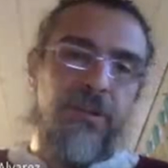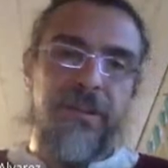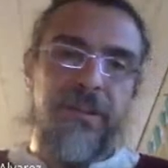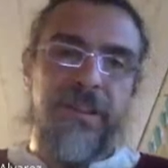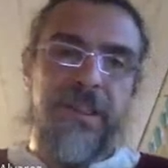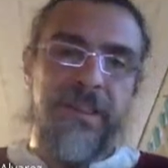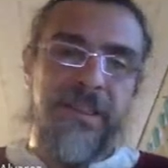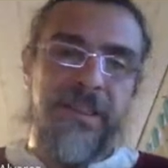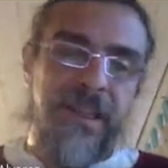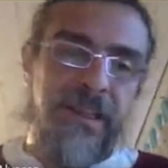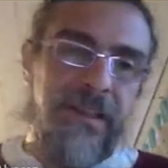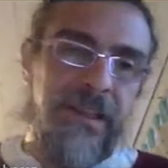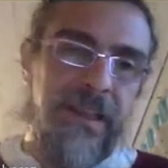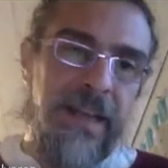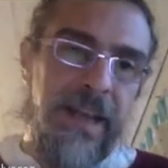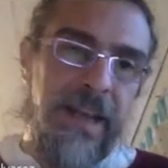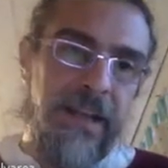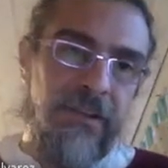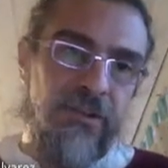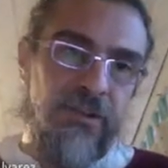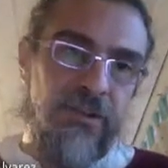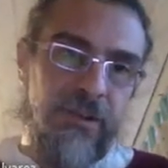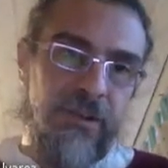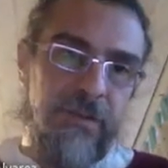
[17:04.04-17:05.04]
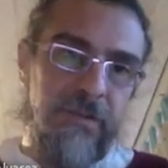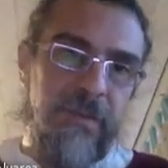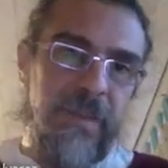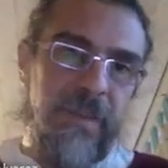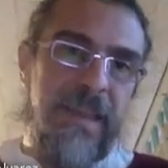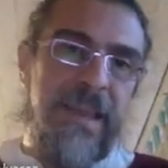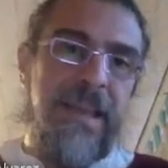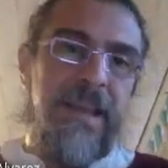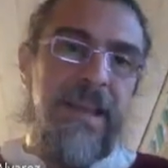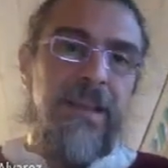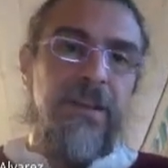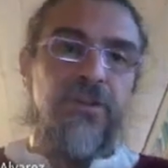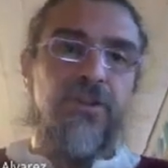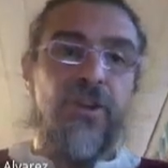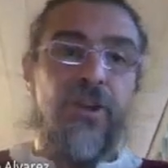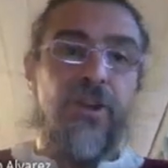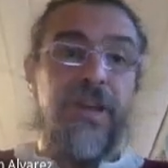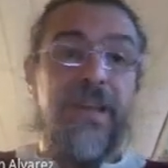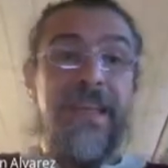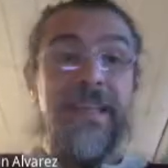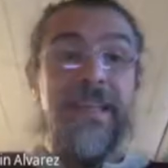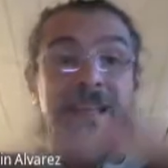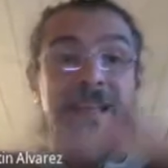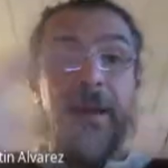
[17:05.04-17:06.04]
the z direction. So
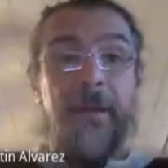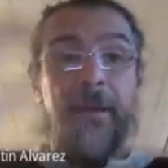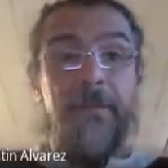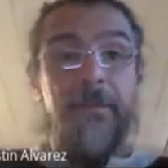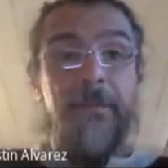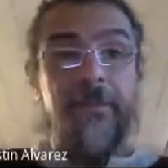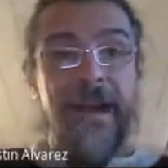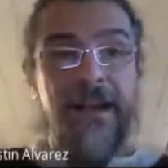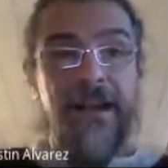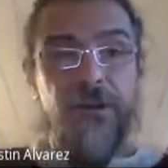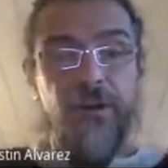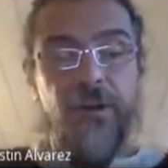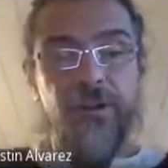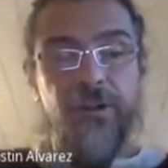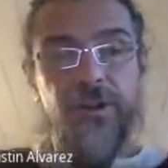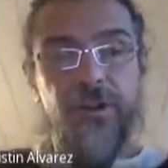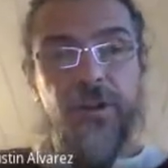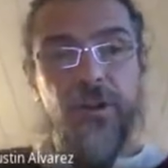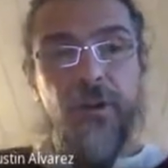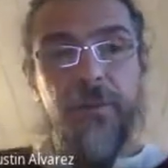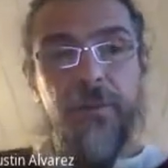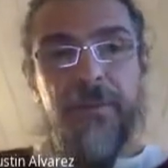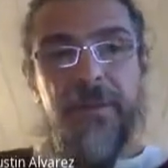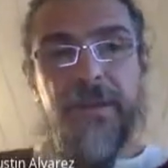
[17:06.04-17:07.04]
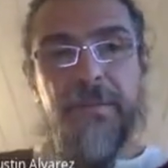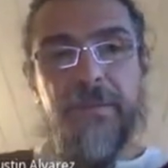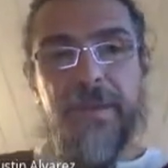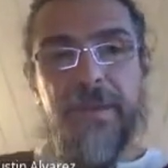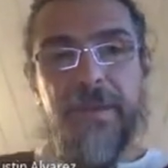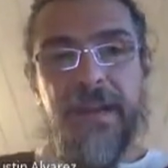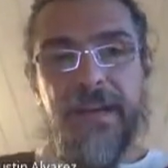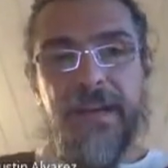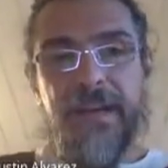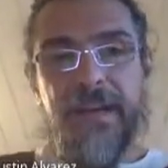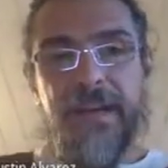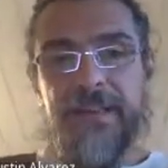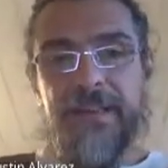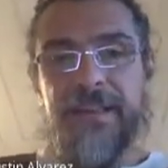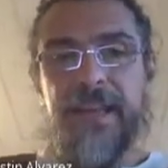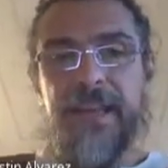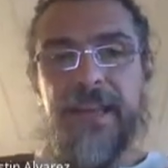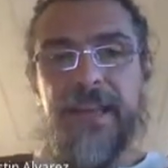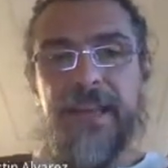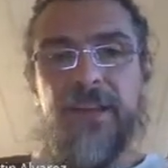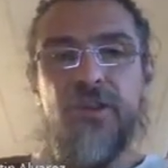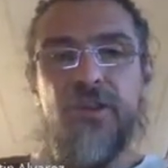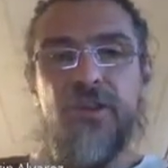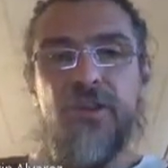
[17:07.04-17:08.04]
it's a macroscopic
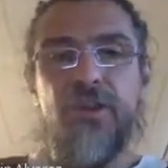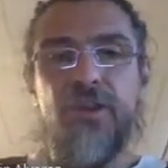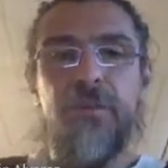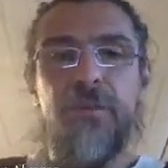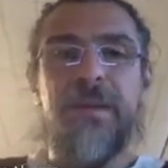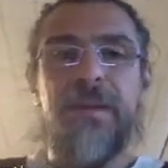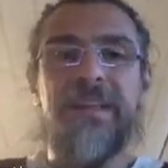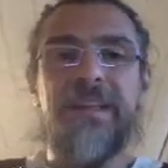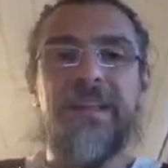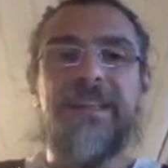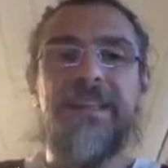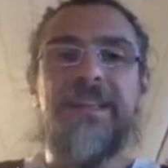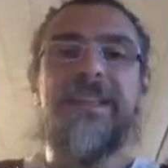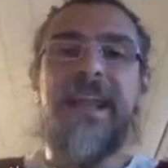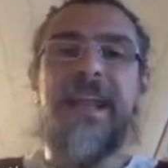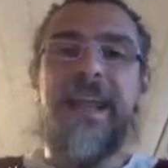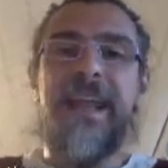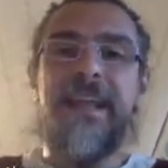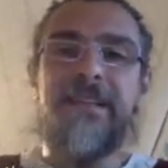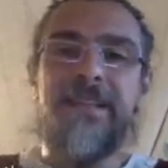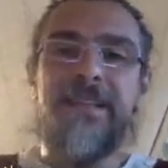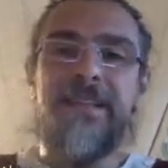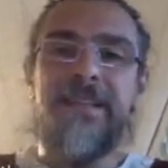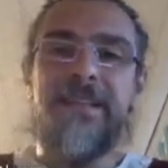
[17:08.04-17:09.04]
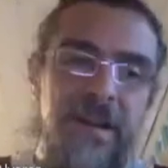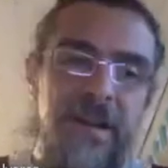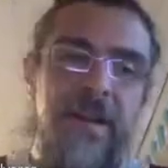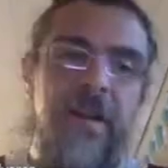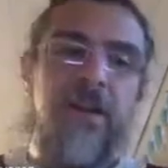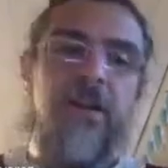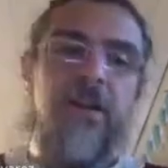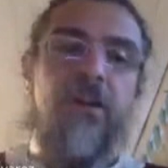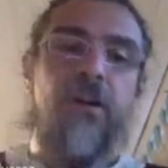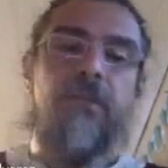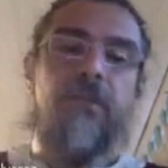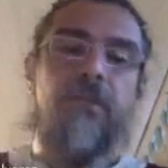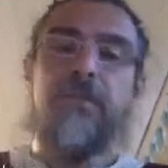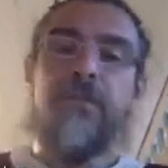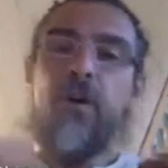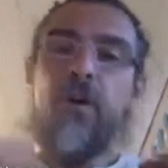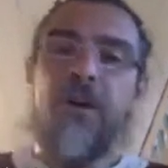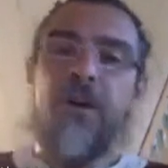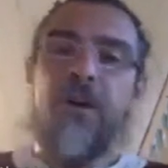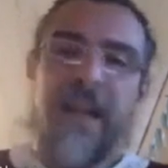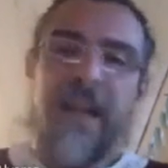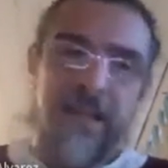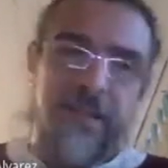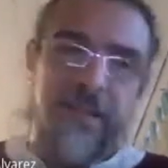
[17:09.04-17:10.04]
magnetization, but it's an ensemble of
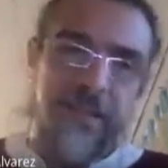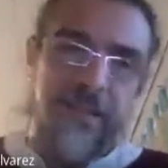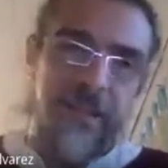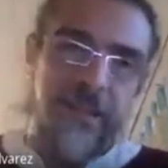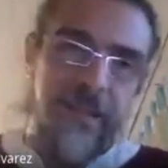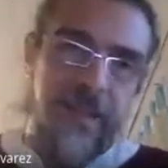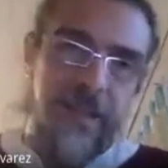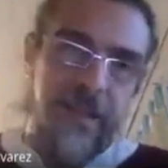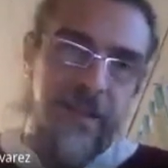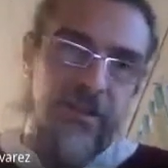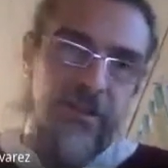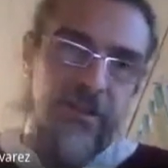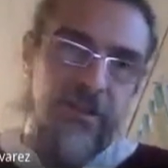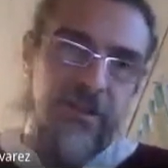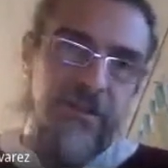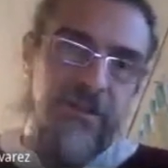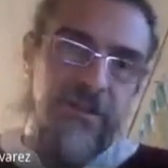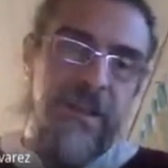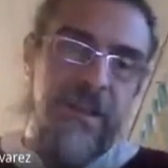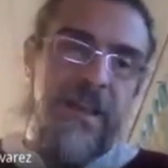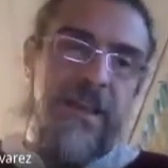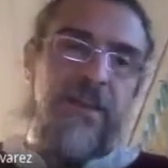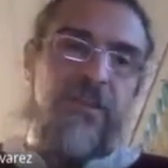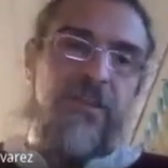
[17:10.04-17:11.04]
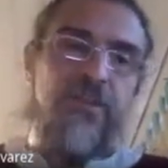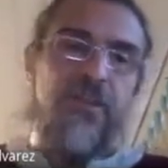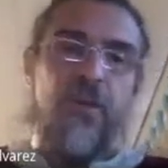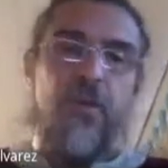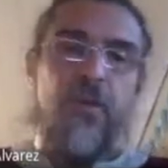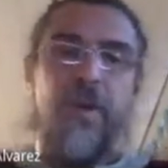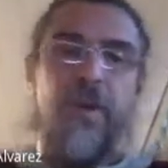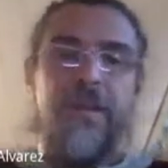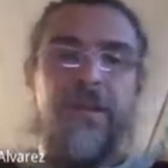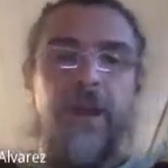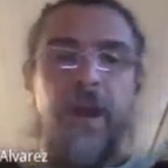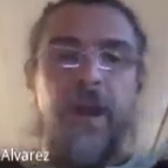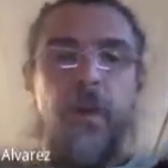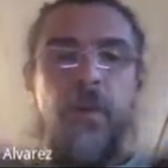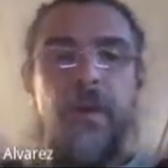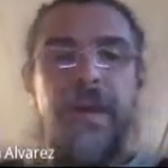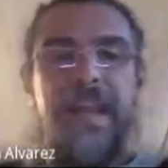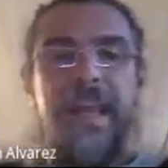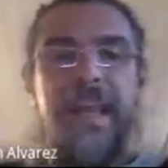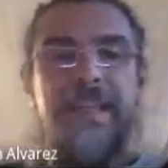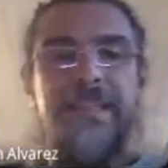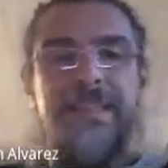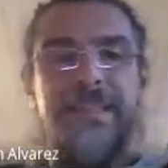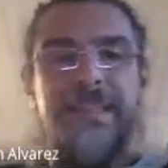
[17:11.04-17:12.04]
local excitation. So what I
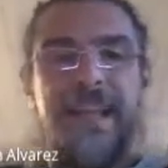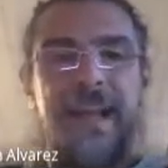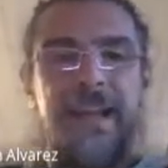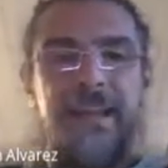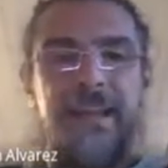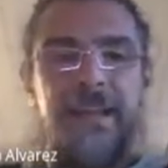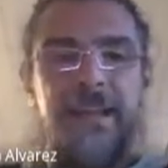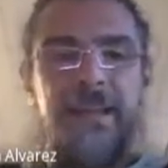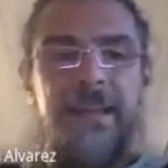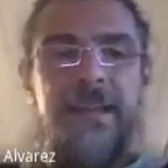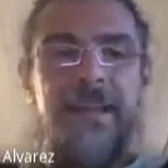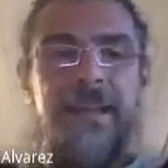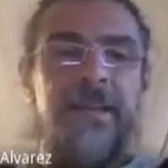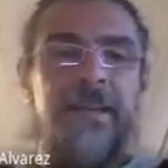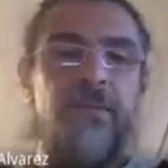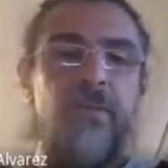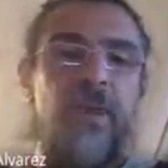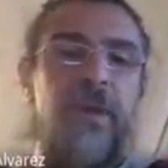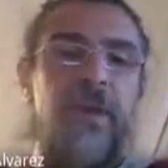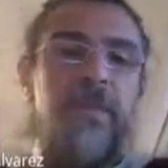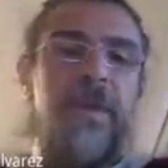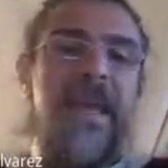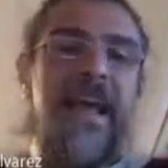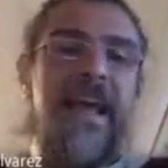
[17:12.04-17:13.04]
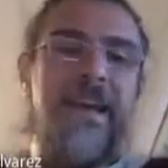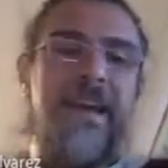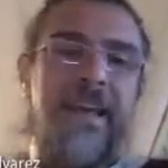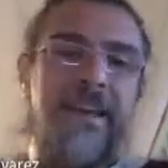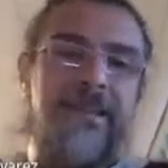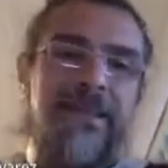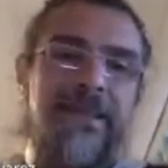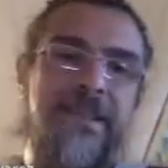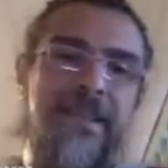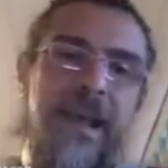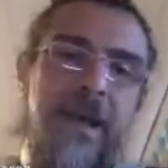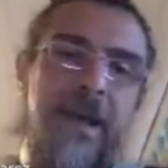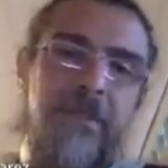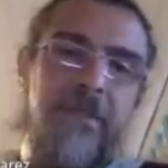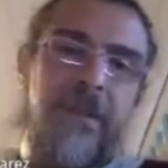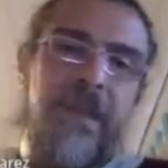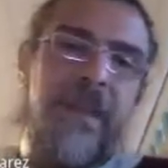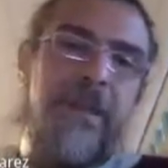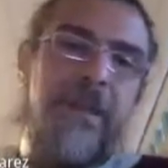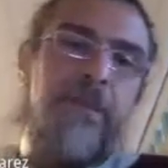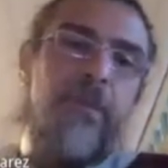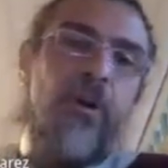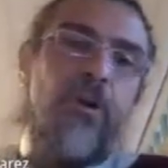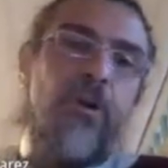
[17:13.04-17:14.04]
will study will be an
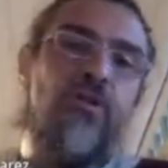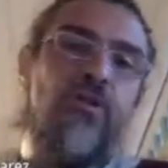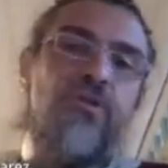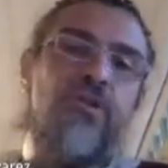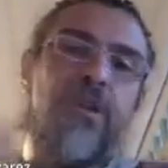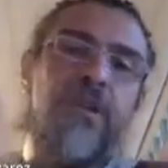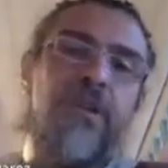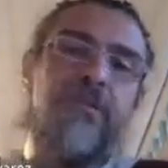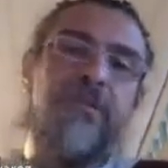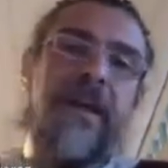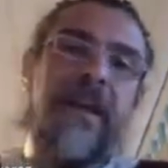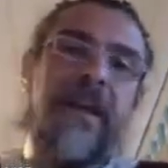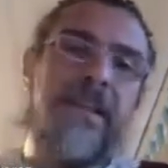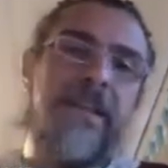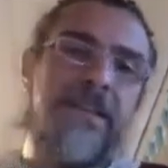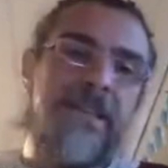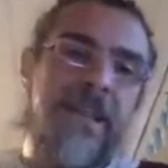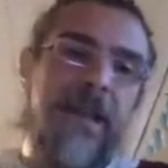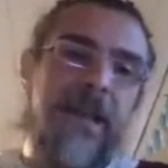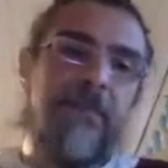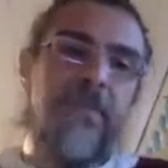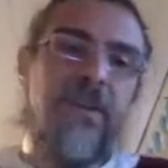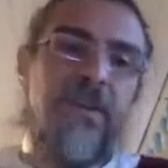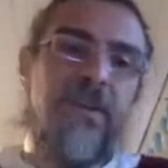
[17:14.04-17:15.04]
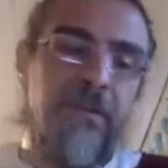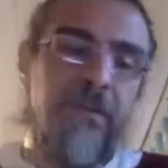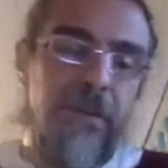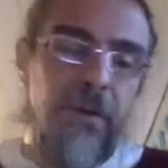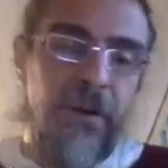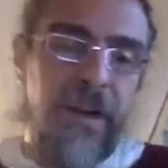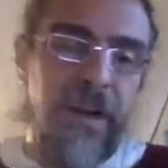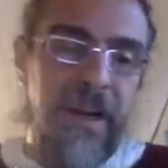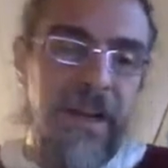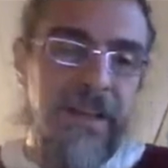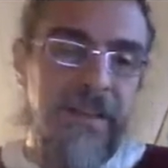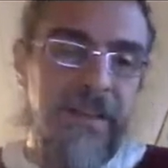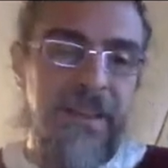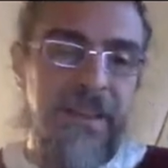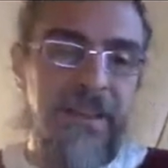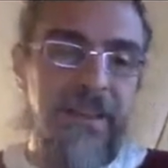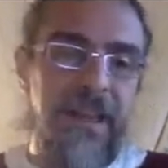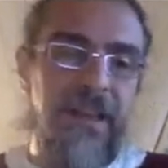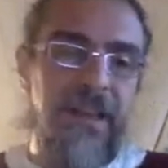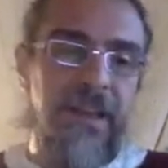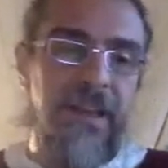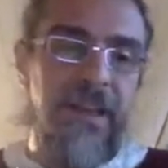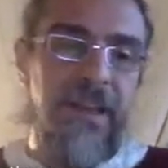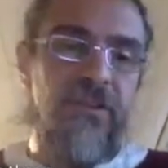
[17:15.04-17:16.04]
ensemble, evolution of an ensemble of local
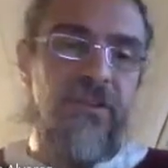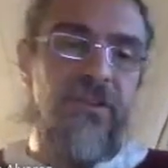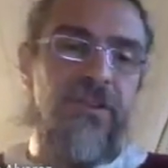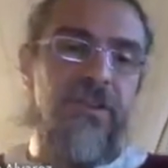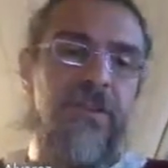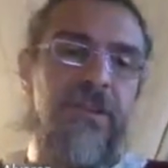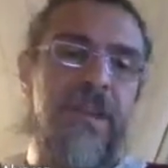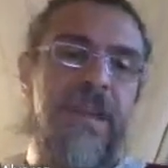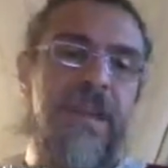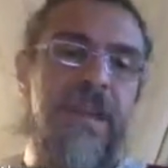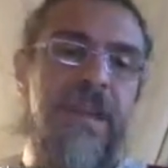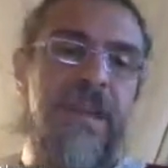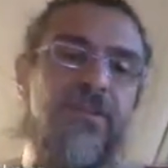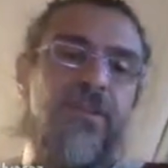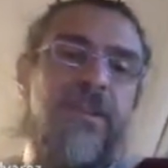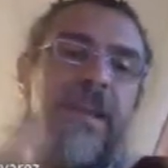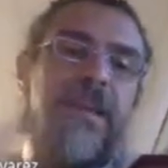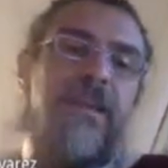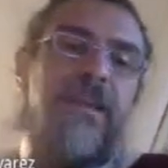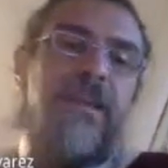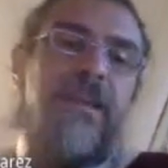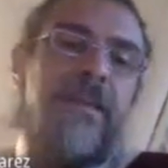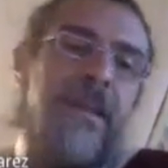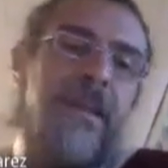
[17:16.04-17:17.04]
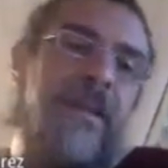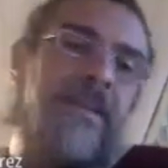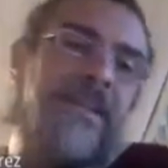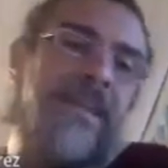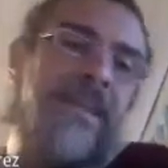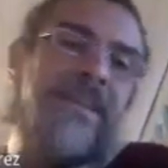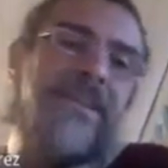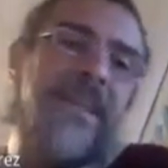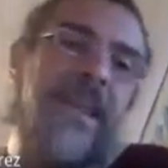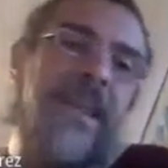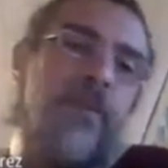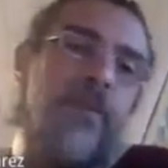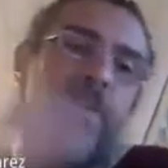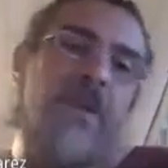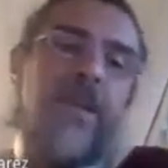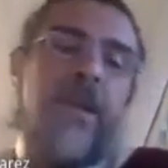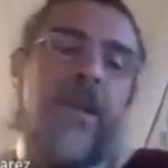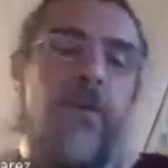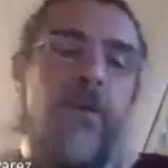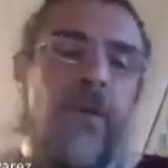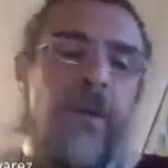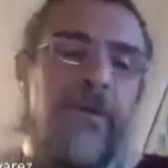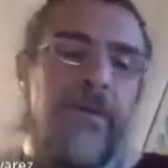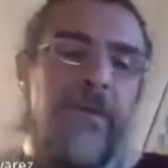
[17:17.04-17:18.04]
excitation. So essentially
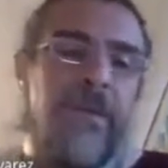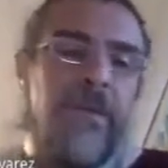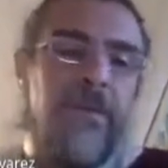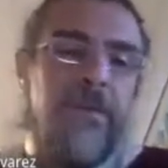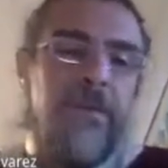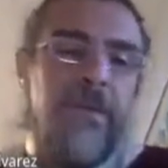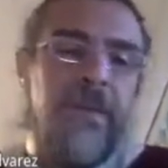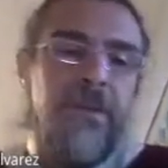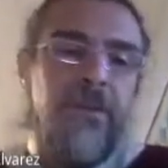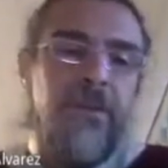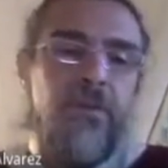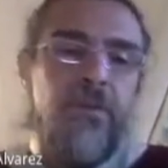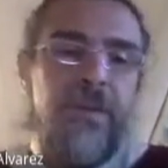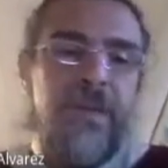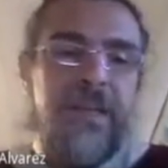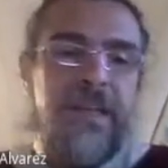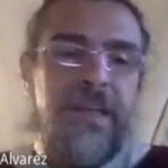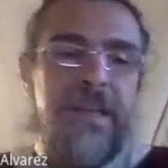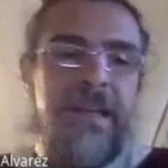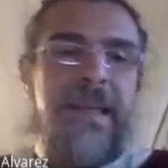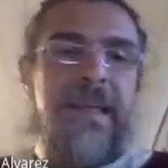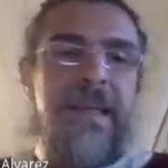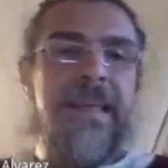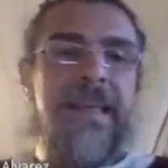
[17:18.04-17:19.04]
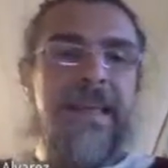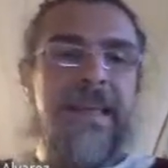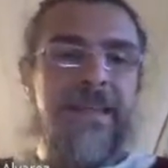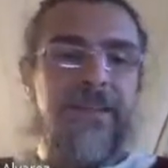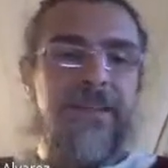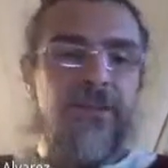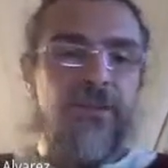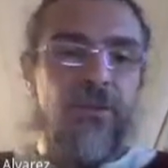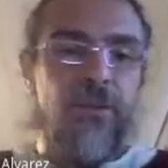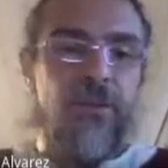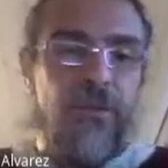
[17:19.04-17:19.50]
what I will be doing is